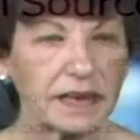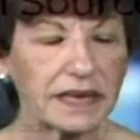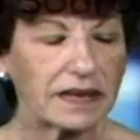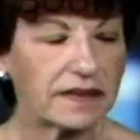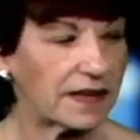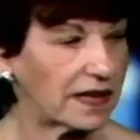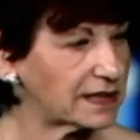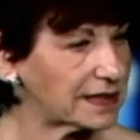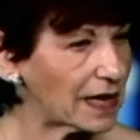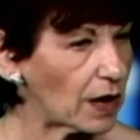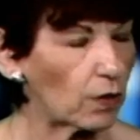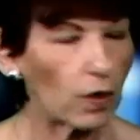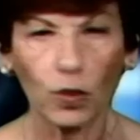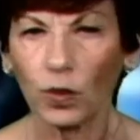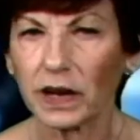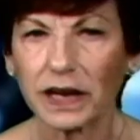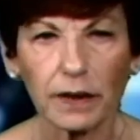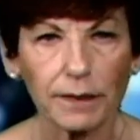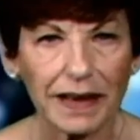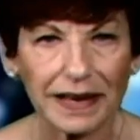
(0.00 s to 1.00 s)
come in and they say,
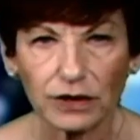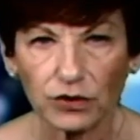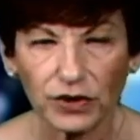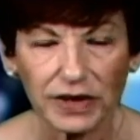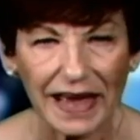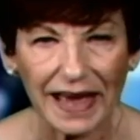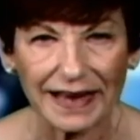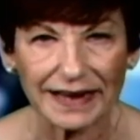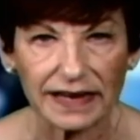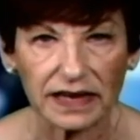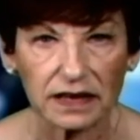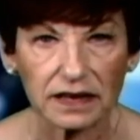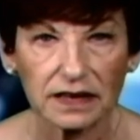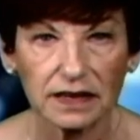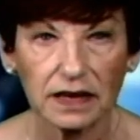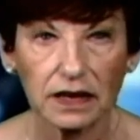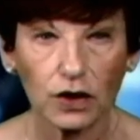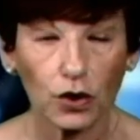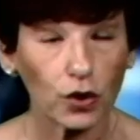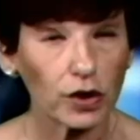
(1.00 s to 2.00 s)
well, what about
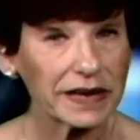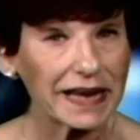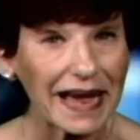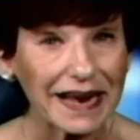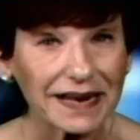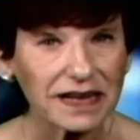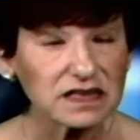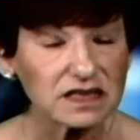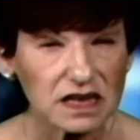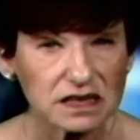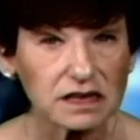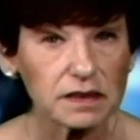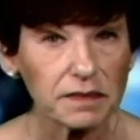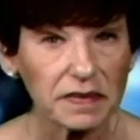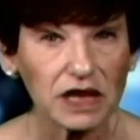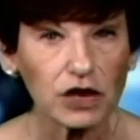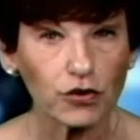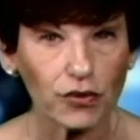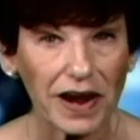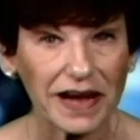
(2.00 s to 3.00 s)
organic? Organic
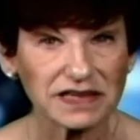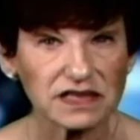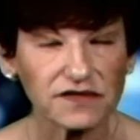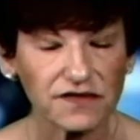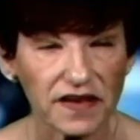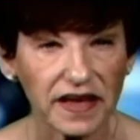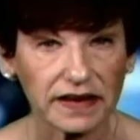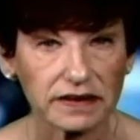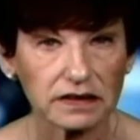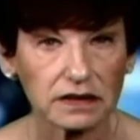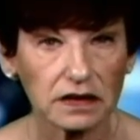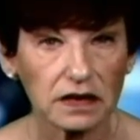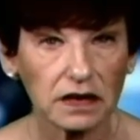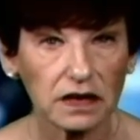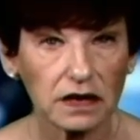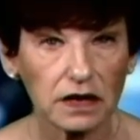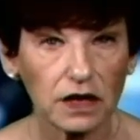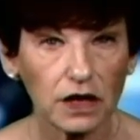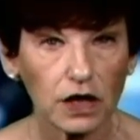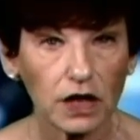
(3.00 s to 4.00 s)
doesn't mean grass-fed.
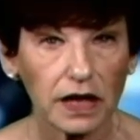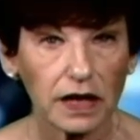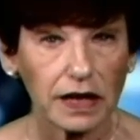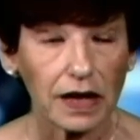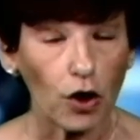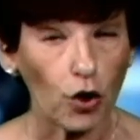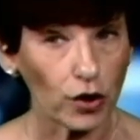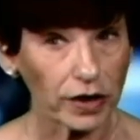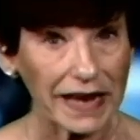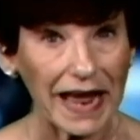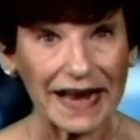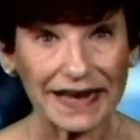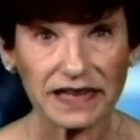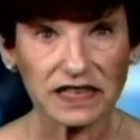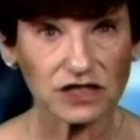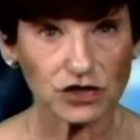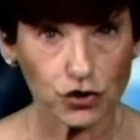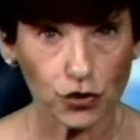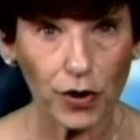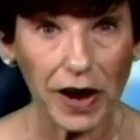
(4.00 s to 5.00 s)

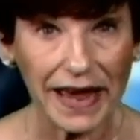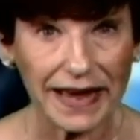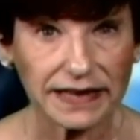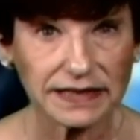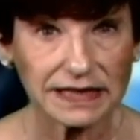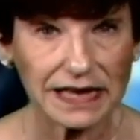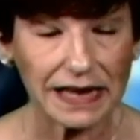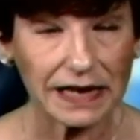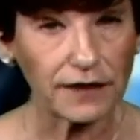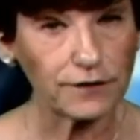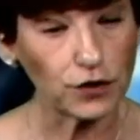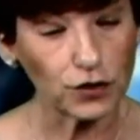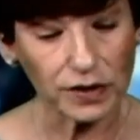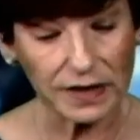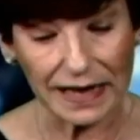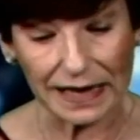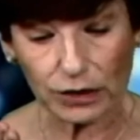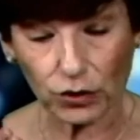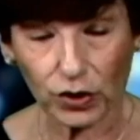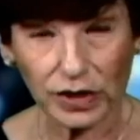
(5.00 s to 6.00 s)
Organic is great, and if
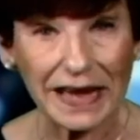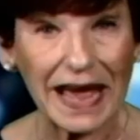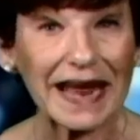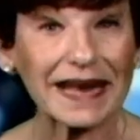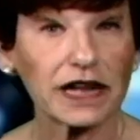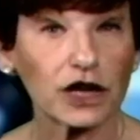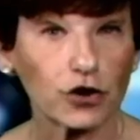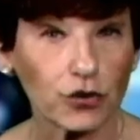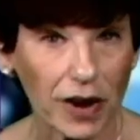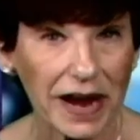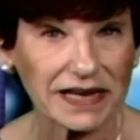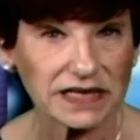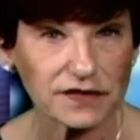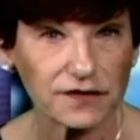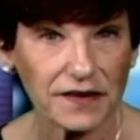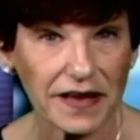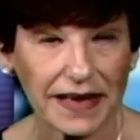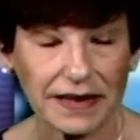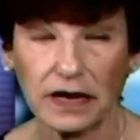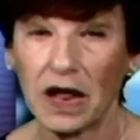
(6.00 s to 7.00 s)
you can get organic
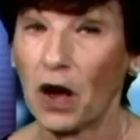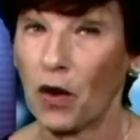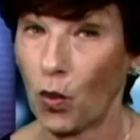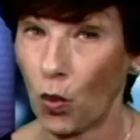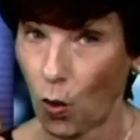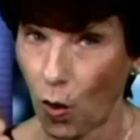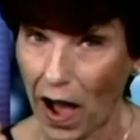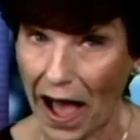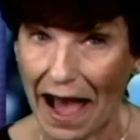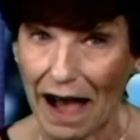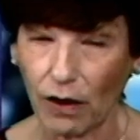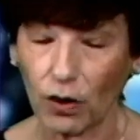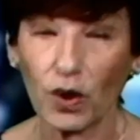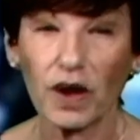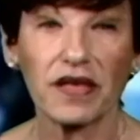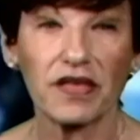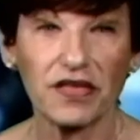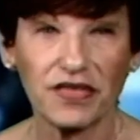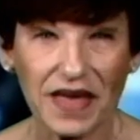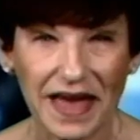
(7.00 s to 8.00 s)
grass-fed,
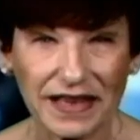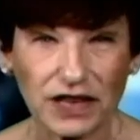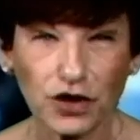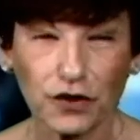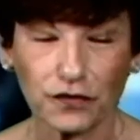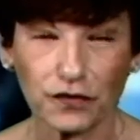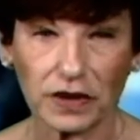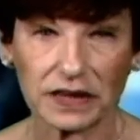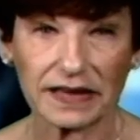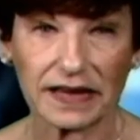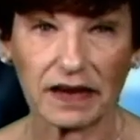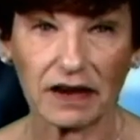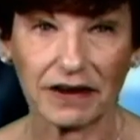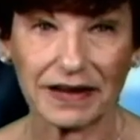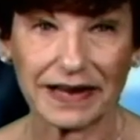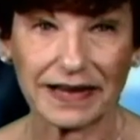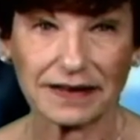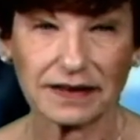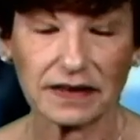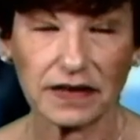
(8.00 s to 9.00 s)
wow, then you've really
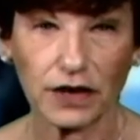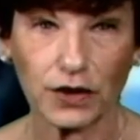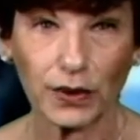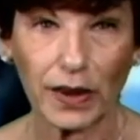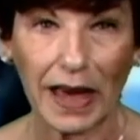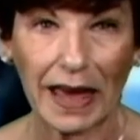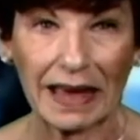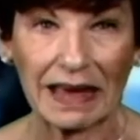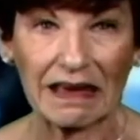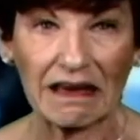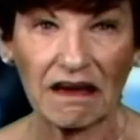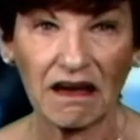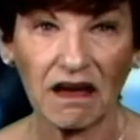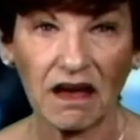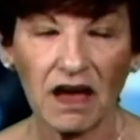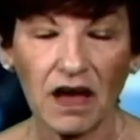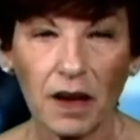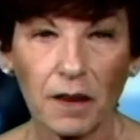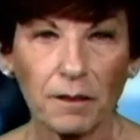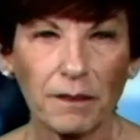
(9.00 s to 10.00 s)
got it, okay?
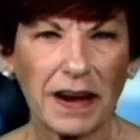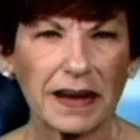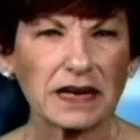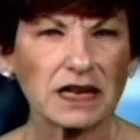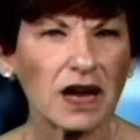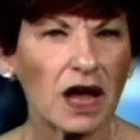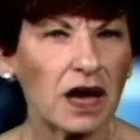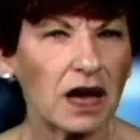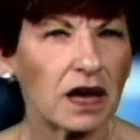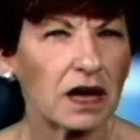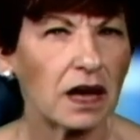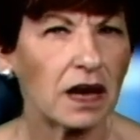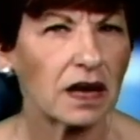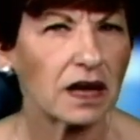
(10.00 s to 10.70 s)
But